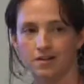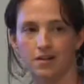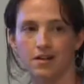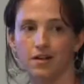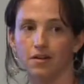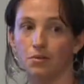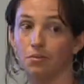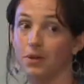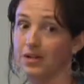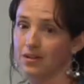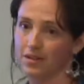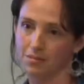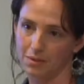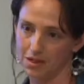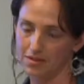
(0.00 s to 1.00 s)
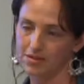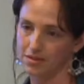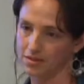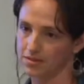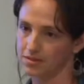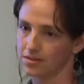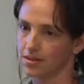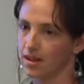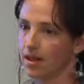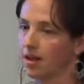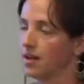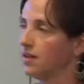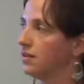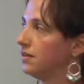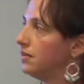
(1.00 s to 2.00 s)
on a weekly basis.
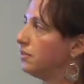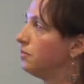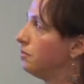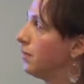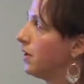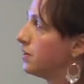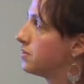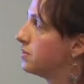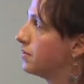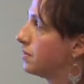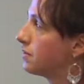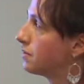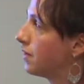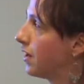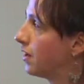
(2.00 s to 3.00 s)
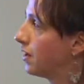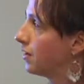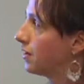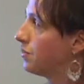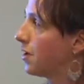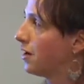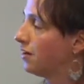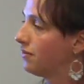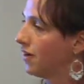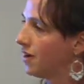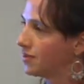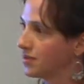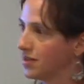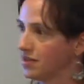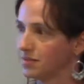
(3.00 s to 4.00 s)
And my students write argumentative
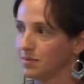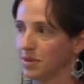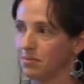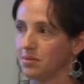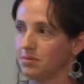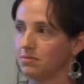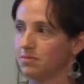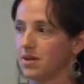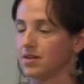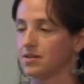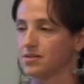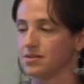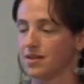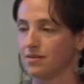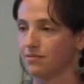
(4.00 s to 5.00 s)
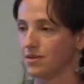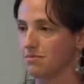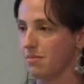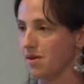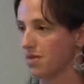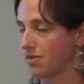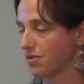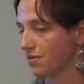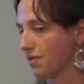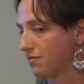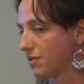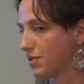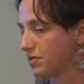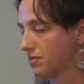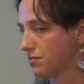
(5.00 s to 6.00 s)
essays maybe once every month or
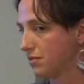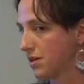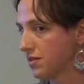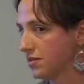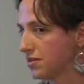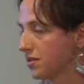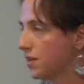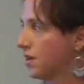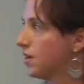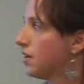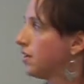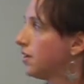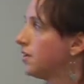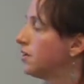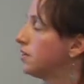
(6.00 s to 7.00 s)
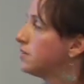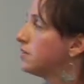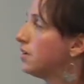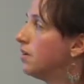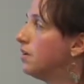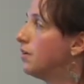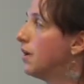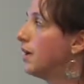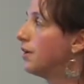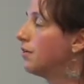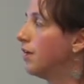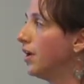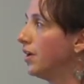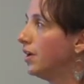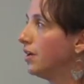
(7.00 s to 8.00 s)
every 2 months. So I
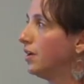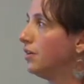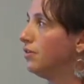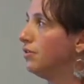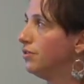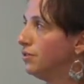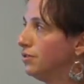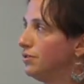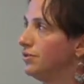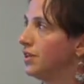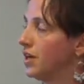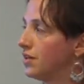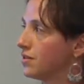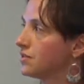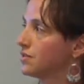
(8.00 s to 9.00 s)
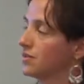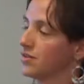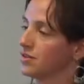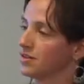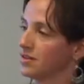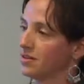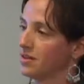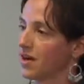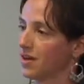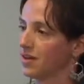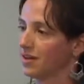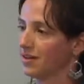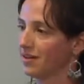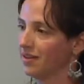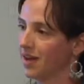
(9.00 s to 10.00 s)
created a new data source that I
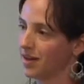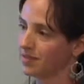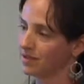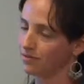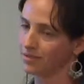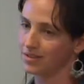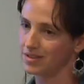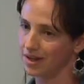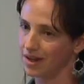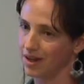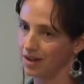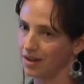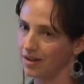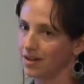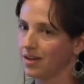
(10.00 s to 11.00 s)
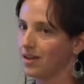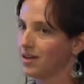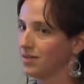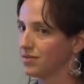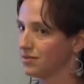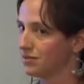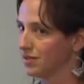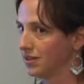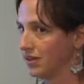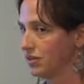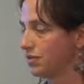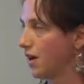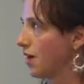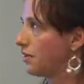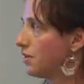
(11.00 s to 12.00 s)
could collect every day to really
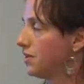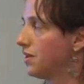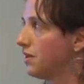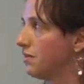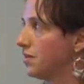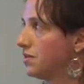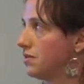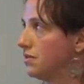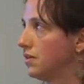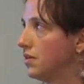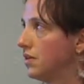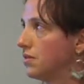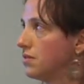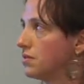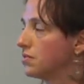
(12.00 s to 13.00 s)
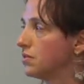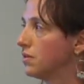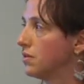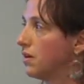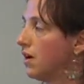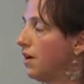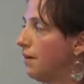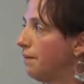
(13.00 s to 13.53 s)
track what they were doing. And those were